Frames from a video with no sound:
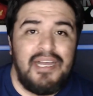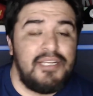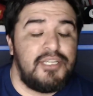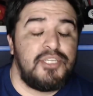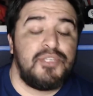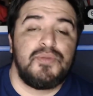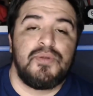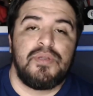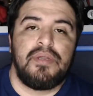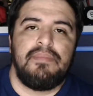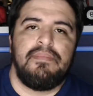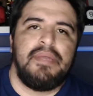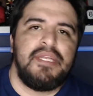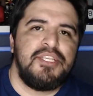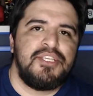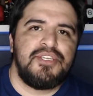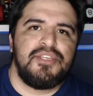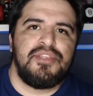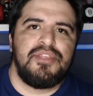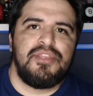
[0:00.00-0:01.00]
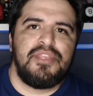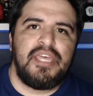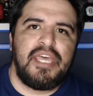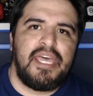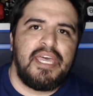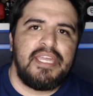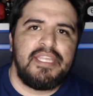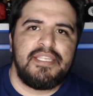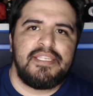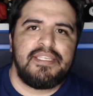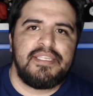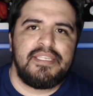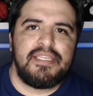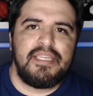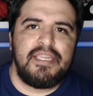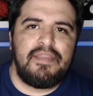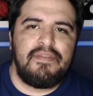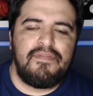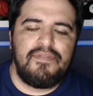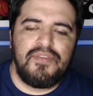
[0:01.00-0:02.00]
just want to mention that
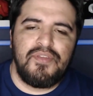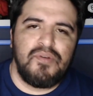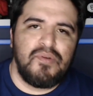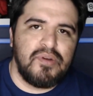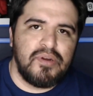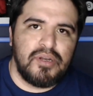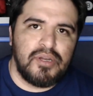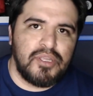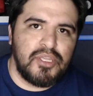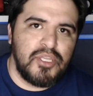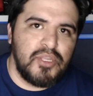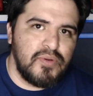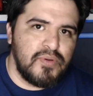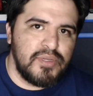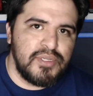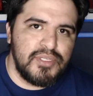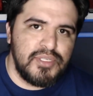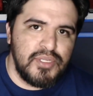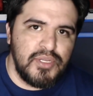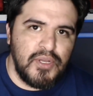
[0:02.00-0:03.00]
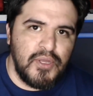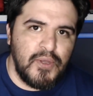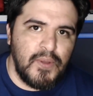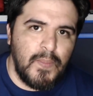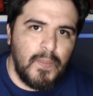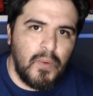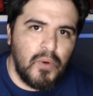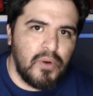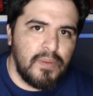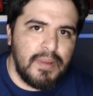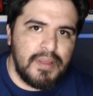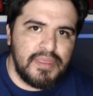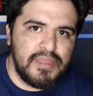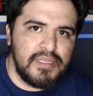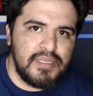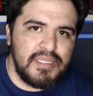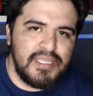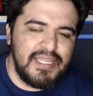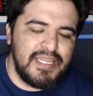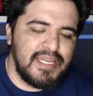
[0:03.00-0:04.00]
if you are curious to know more about
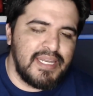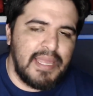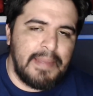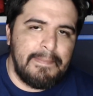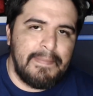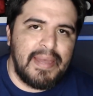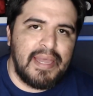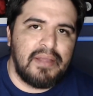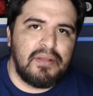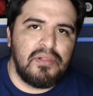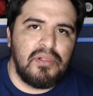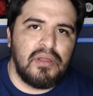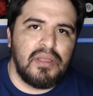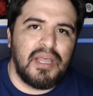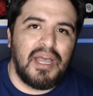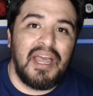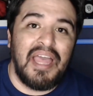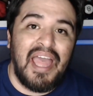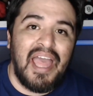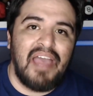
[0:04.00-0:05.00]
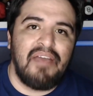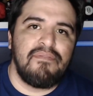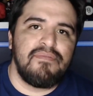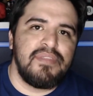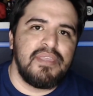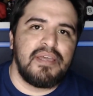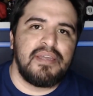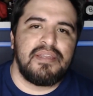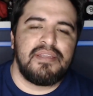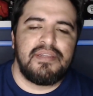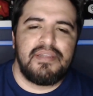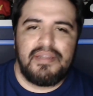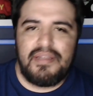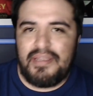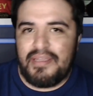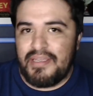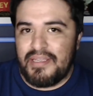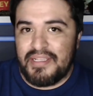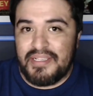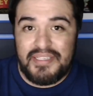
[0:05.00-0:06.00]
the DNA backlog, I have done
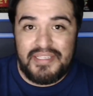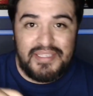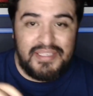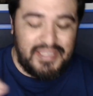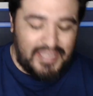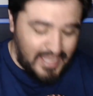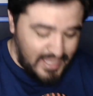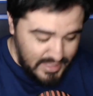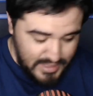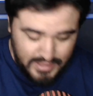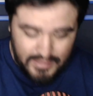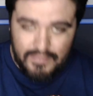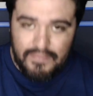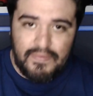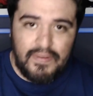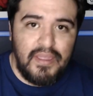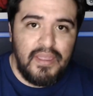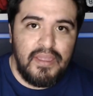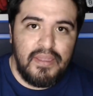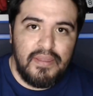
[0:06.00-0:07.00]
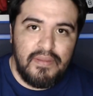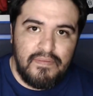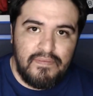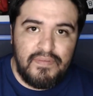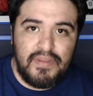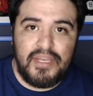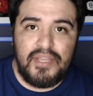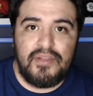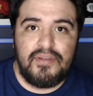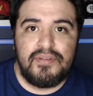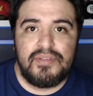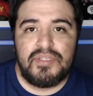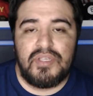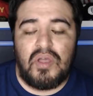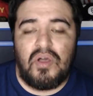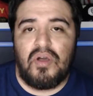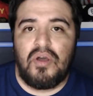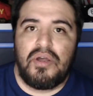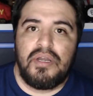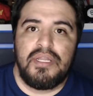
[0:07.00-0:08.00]
extensive videos
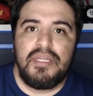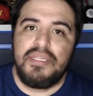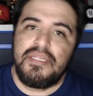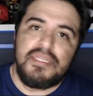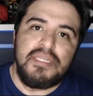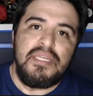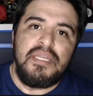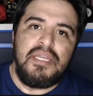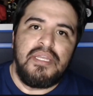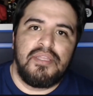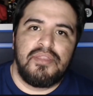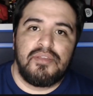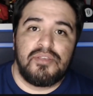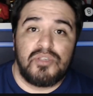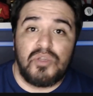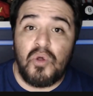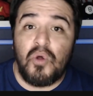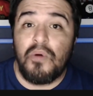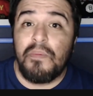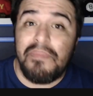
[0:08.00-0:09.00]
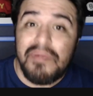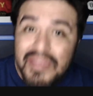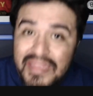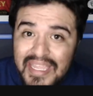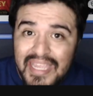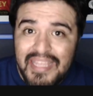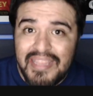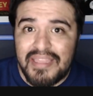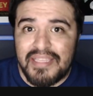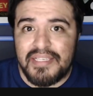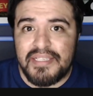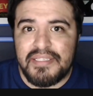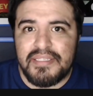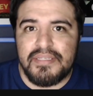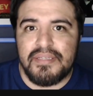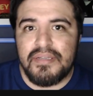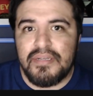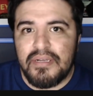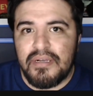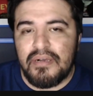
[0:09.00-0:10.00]
on it. There's a whole
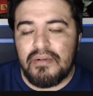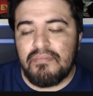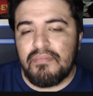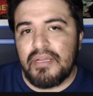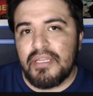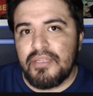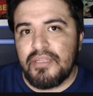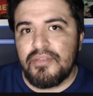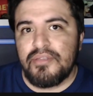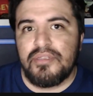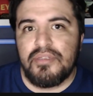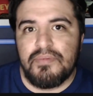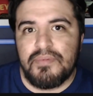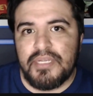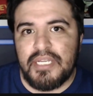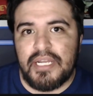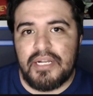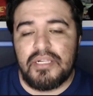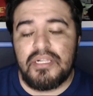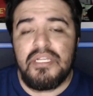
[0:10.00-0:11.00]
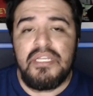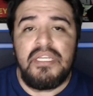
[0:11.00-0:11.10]
playlist on my YouTube channel.